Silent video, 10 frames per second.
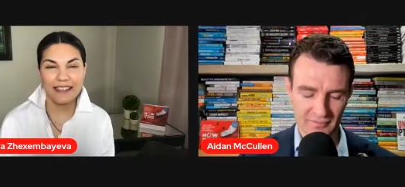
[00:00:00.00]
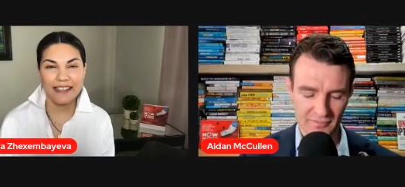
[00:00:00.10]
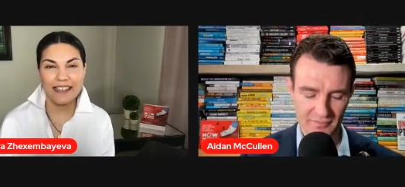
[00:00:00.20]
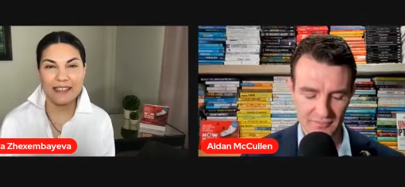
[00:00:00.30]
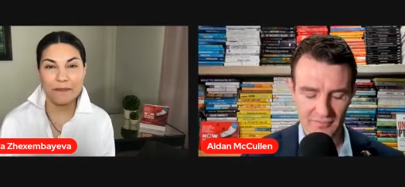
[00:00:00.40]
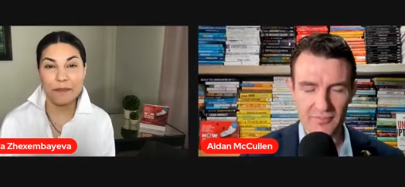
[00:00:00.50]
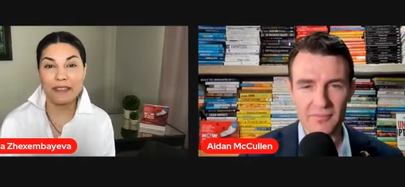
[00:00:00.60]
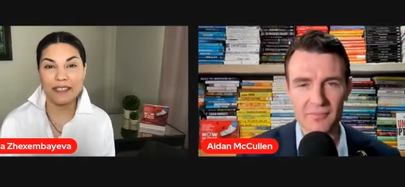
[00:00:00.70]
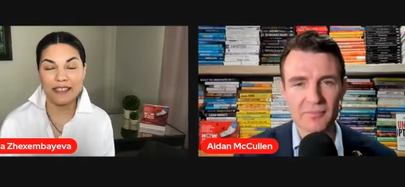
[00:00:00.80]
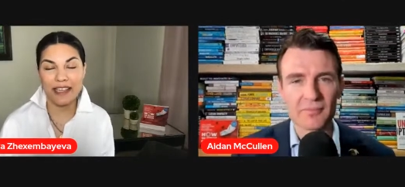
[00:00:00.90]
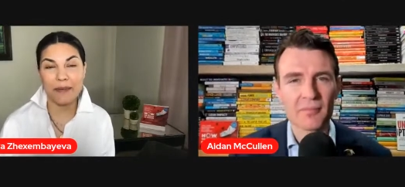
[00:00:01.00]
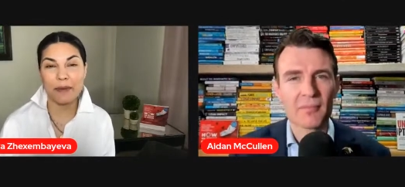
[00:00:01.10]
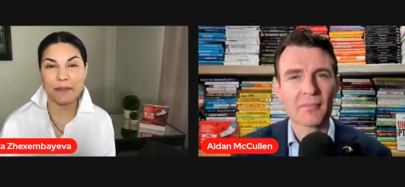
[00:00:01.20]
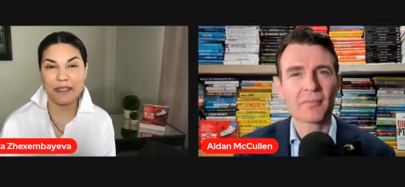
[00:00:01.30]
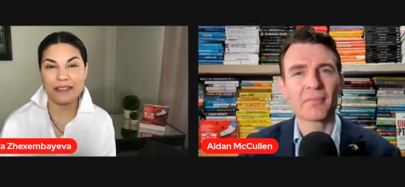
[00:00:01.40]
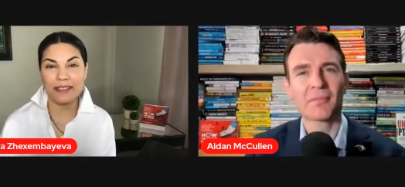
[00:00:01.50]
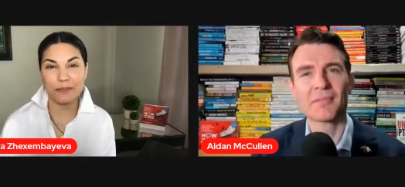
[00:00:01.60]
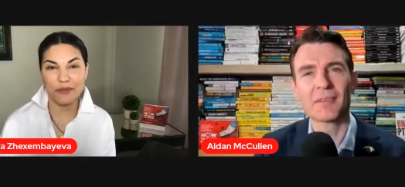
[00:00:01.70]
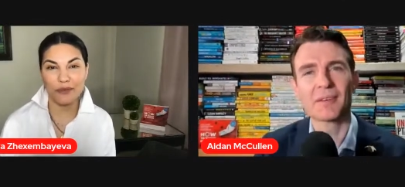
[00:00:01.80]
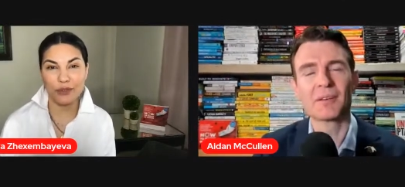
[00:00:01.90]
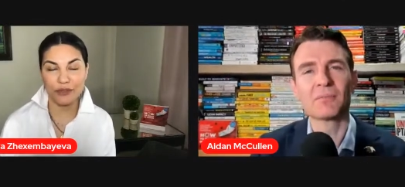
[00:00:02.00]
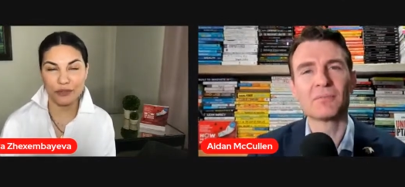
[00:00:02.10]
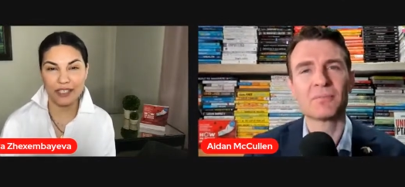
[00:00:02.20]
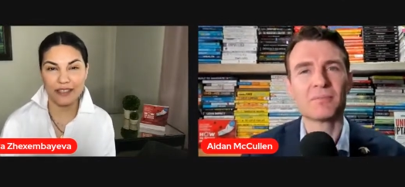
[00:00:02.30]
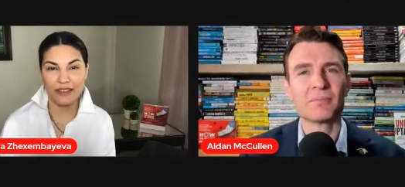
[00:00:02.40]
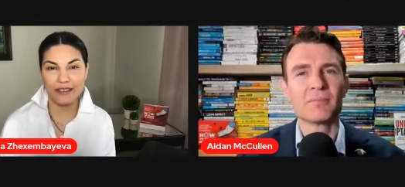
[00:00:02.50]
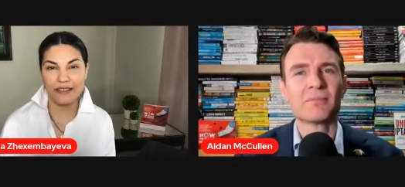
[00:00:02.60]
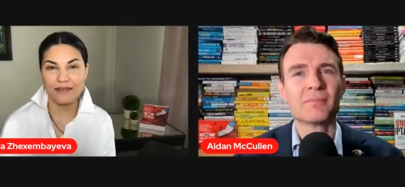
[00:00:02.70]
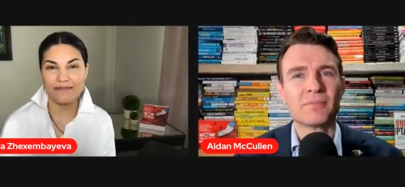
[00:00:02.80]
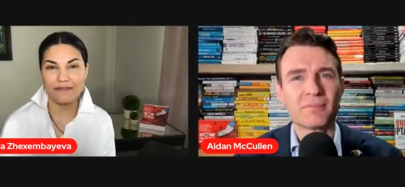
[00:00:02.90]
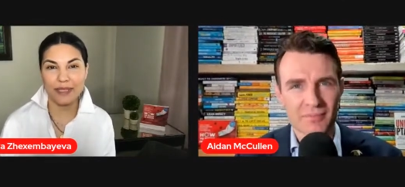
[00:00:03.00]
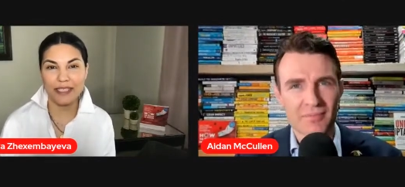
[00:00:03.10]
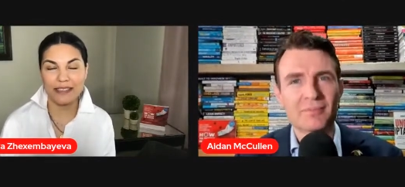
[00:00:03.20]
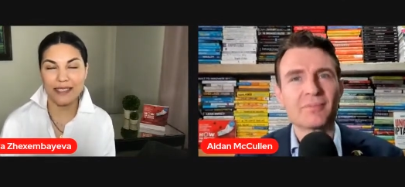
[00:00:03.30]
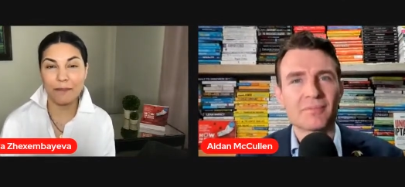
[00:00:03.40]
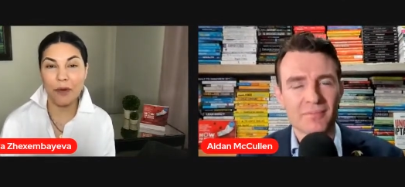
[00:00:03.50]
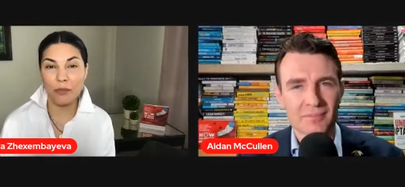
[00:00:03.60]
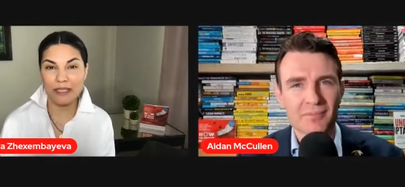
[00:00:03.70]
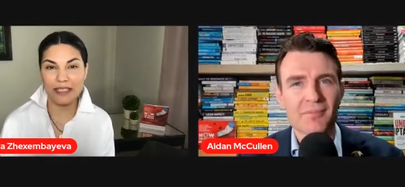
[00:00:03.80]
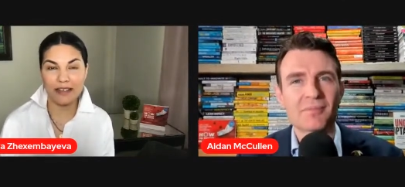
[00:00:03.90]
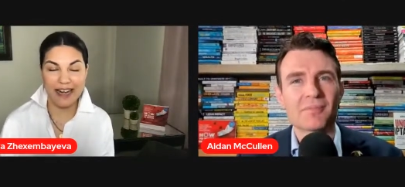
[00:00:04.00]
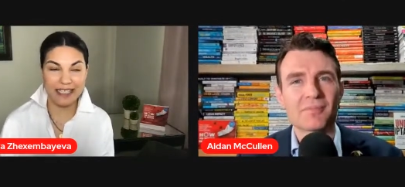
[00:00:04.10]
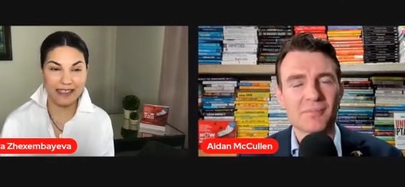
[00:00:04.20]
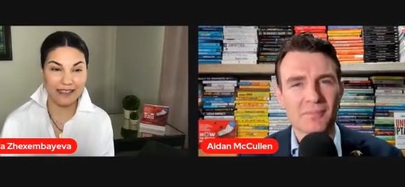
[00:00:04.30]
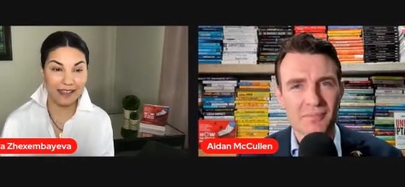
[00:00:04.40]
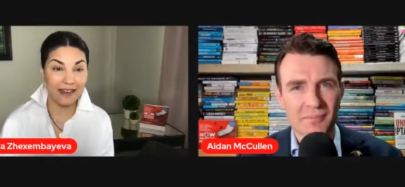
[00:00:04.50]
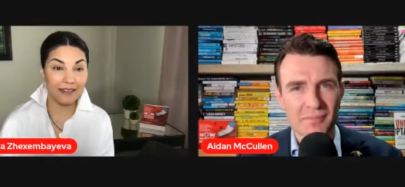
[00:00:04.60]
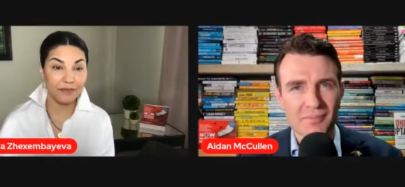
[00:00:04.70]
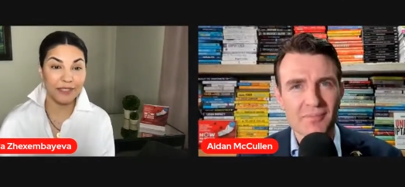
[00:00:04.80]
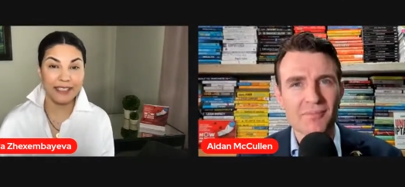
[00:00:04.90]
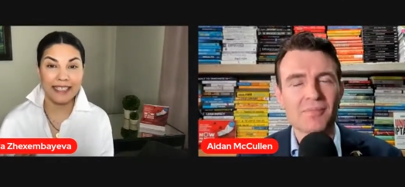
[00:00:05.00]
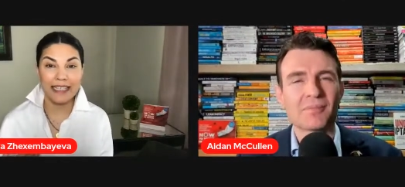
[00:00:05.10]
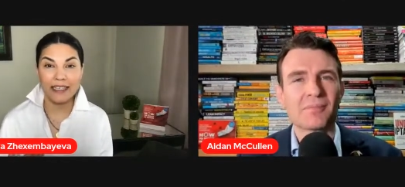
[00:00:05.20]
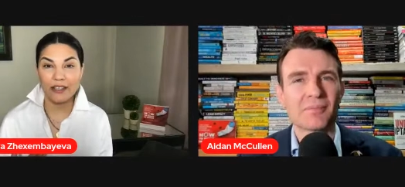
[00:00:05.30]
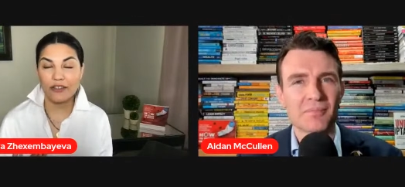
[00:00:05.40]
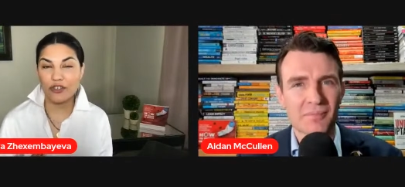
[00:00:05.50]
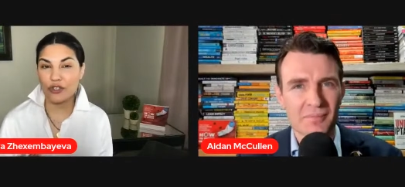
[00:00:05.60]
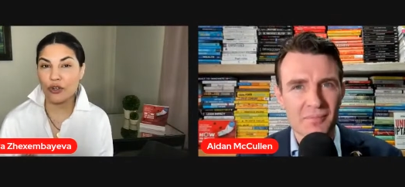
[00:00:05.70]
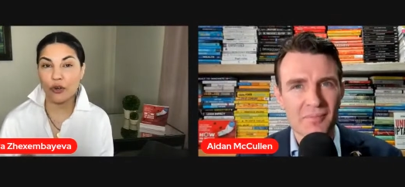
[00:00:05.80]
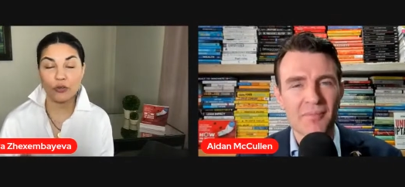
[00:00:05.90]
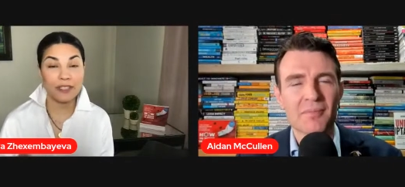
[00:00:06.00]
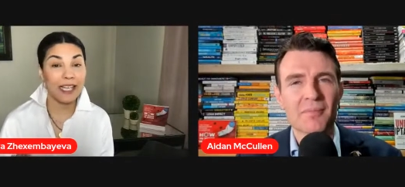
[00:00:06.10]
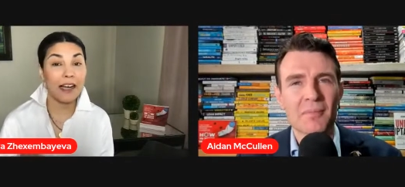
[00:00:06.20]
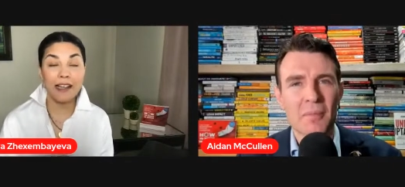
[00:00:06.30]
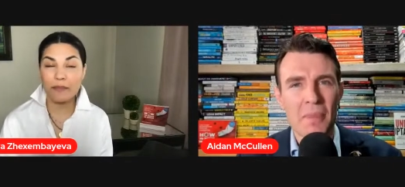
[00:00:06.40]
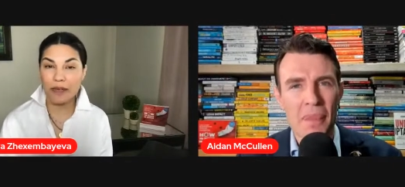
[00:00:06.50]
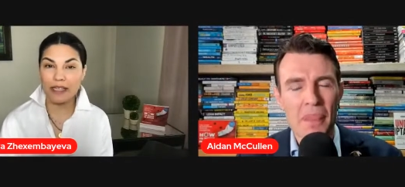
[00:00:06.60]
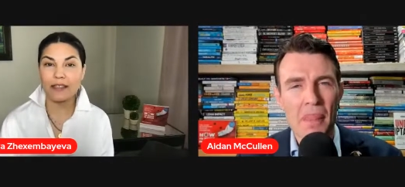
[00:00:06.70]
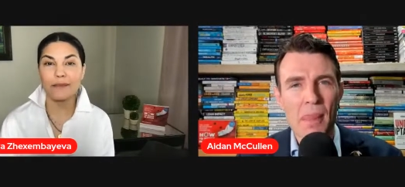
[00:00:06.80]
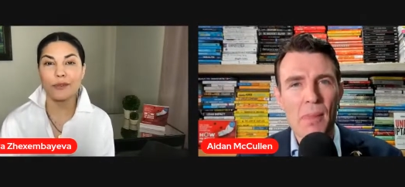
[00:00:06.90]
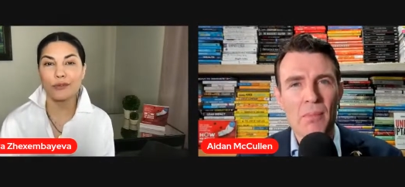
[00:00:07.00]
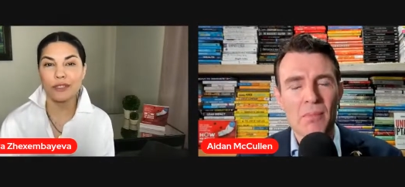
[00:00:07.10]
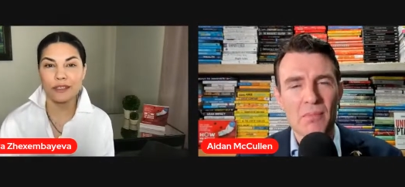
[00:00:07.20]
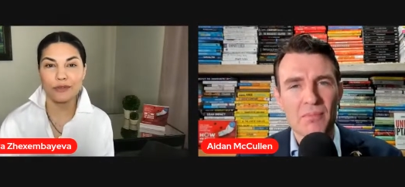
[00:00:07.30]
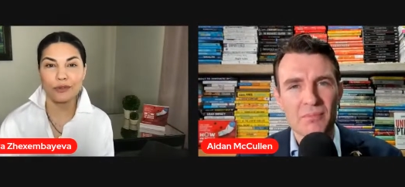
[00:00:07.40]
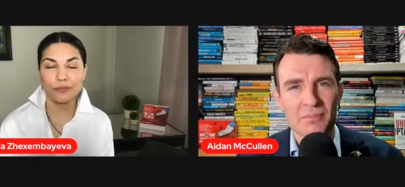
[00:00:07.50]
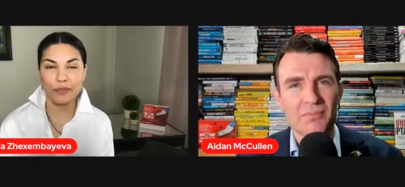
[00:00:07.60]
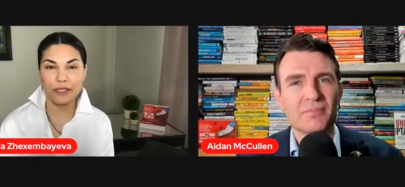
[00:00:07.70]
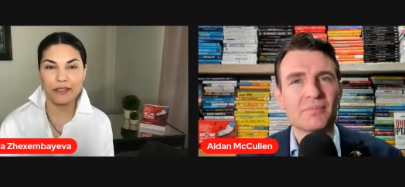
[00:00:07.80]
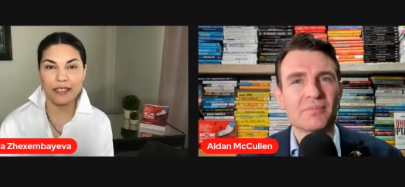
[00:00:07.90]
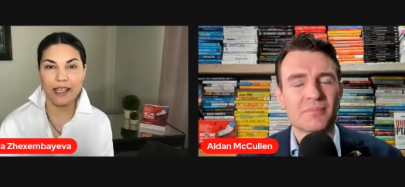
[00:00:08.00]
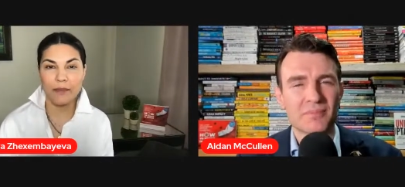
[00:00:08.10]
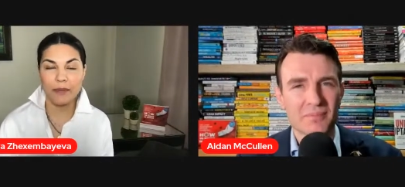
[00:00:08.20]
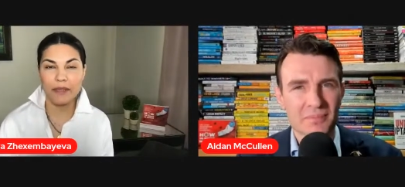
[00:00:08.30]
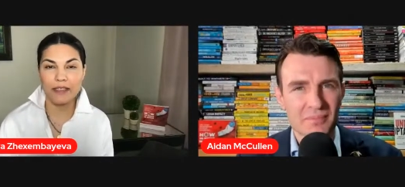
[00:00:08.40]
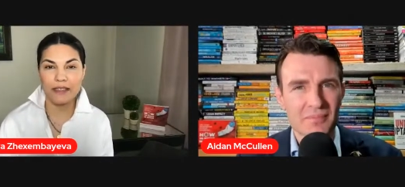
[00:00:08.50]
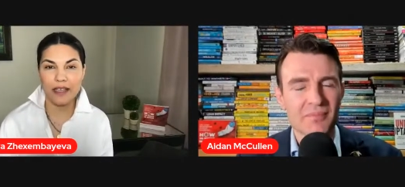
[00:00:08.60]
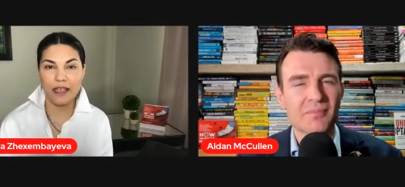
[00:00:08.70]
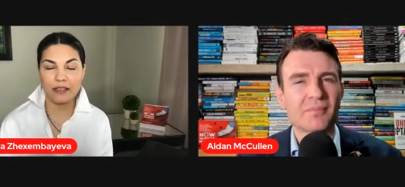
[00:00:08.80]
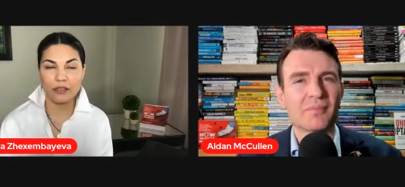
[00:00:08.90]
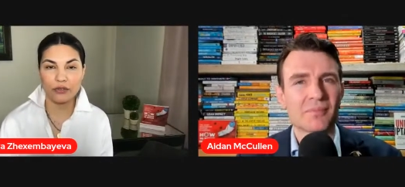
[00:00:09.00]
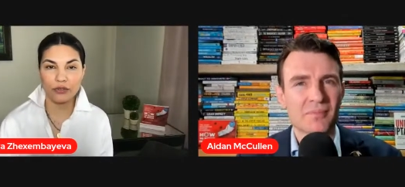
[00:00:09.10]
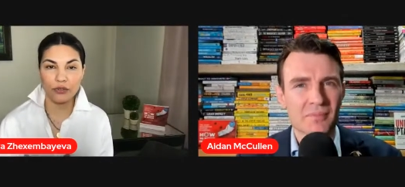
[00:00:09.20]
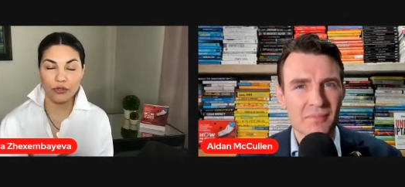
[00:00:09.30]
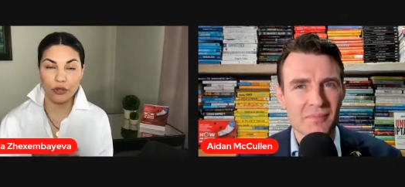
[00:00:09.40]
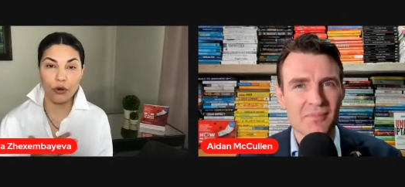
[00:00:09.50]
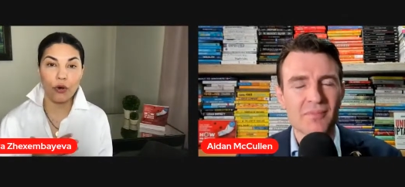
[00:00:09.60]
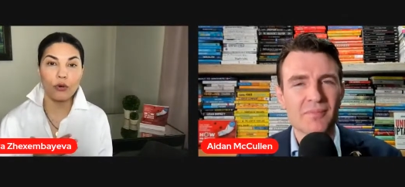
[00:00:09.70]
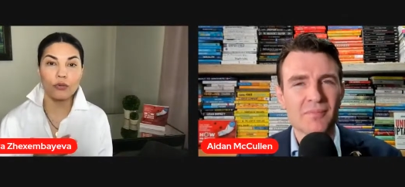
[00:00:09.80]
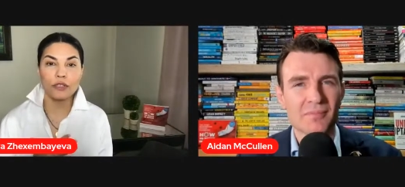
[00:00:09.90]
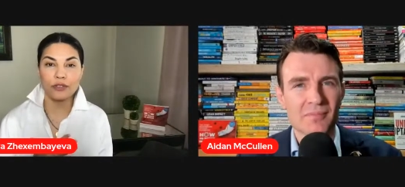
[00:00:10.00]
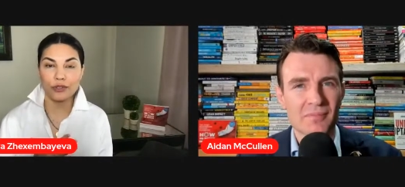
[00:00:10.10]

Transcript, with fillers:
Speaker 1: is building capability before you need it. Because the moment crisis comes, there is no time anymore to build the capability and also your own